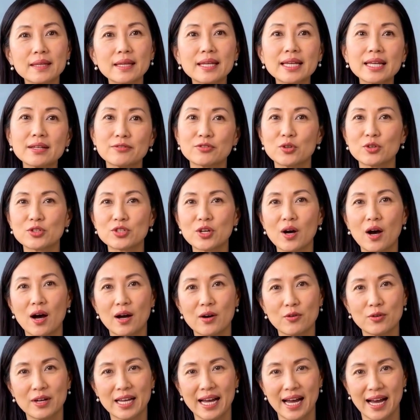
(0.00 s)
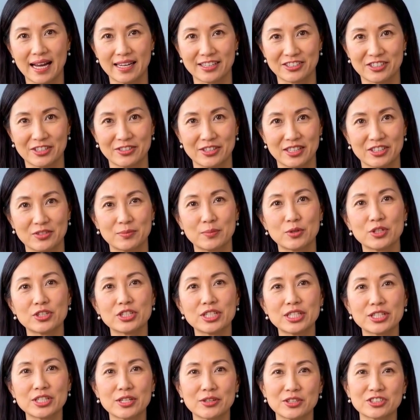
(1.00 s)
If your dog reacts to this
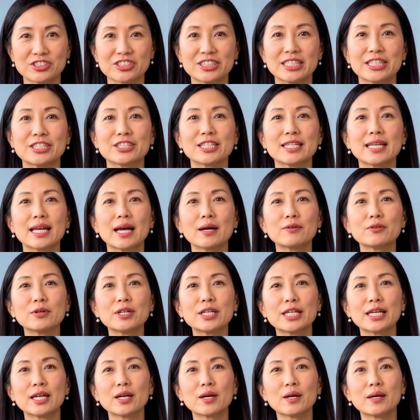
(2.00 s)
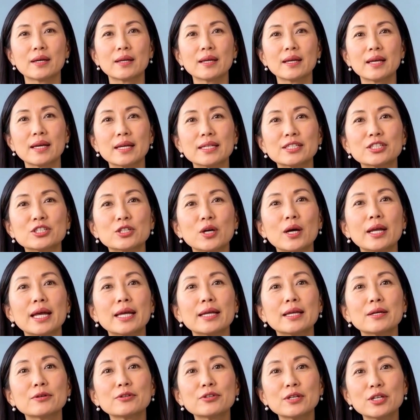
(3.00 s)
particular season every year,
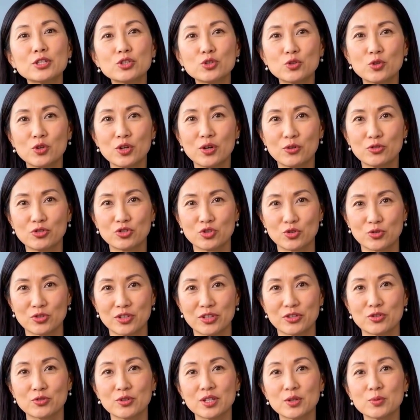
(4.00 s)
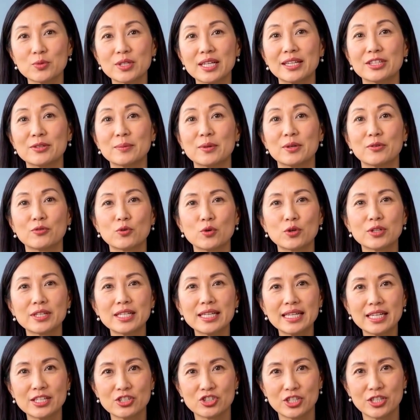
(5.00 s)
starting the fish oil 2 to 3 weeks before
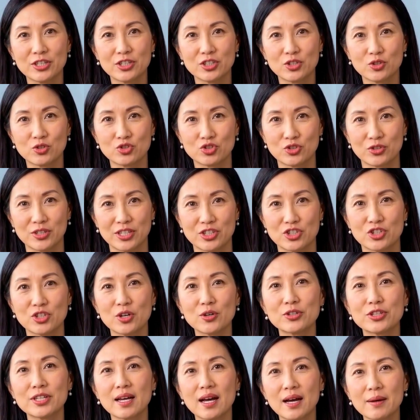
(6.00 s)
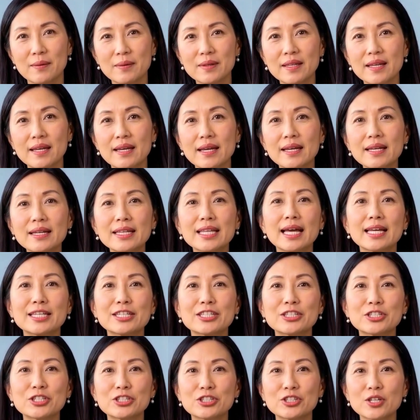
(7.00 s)
the itching usually shows up
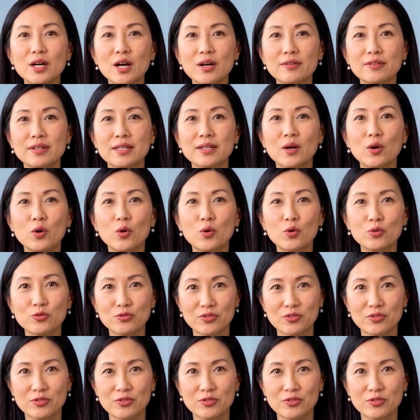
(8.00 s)
tends to soften the whole